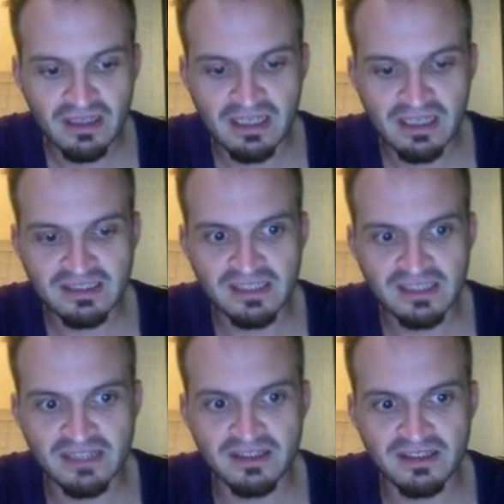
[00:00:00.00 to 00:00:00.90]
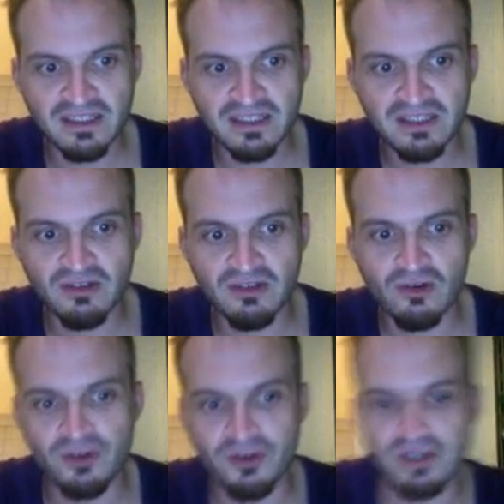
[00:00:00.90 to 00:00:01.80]
ascending
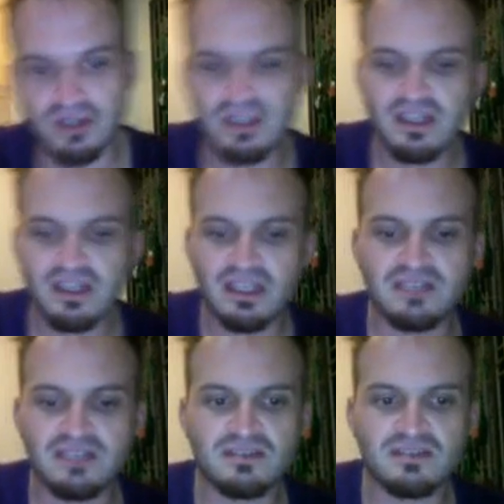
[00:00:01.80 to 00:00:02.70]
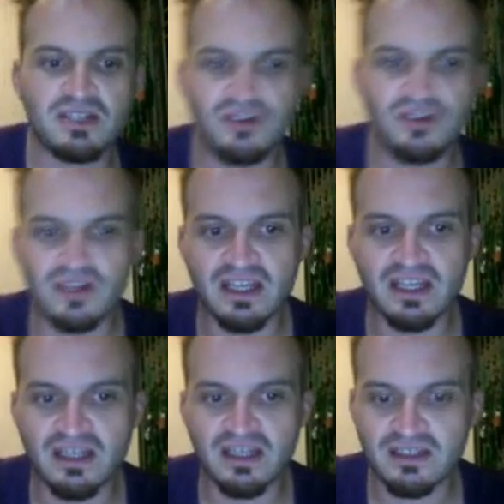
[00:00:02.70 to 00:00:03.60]
order. And just to make sure they get
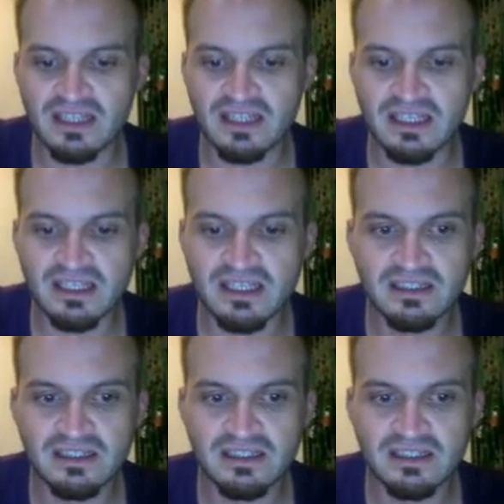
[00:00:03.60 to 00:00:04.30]
it,